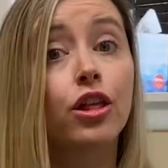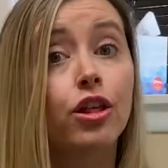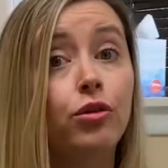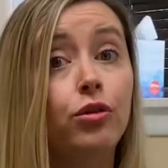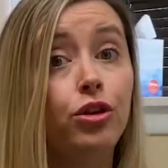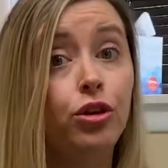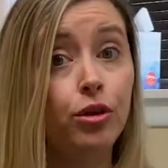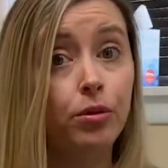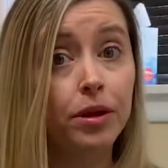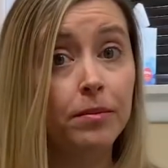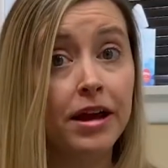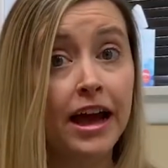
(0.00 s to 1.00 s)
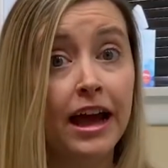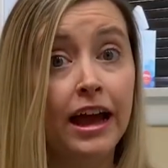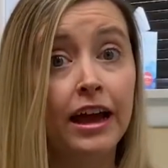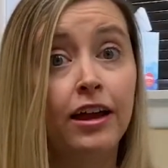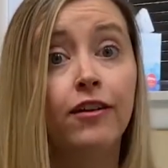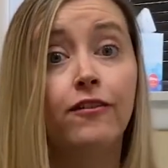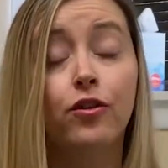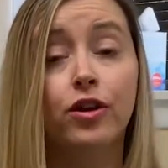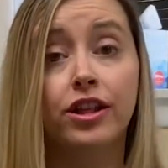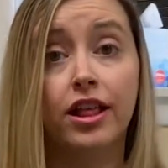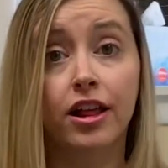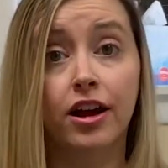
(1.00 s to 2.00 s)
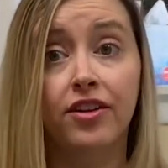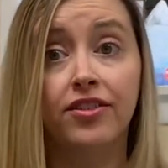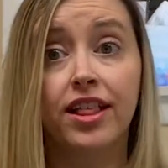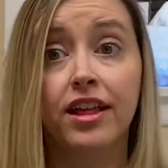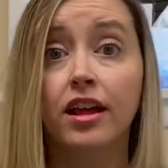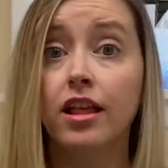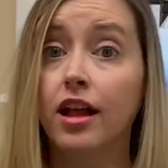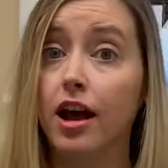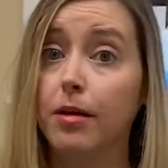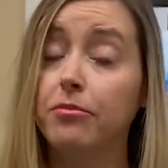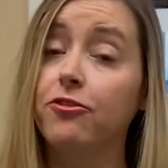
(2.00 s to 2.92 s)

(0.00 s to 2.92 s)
So you would pay for the services up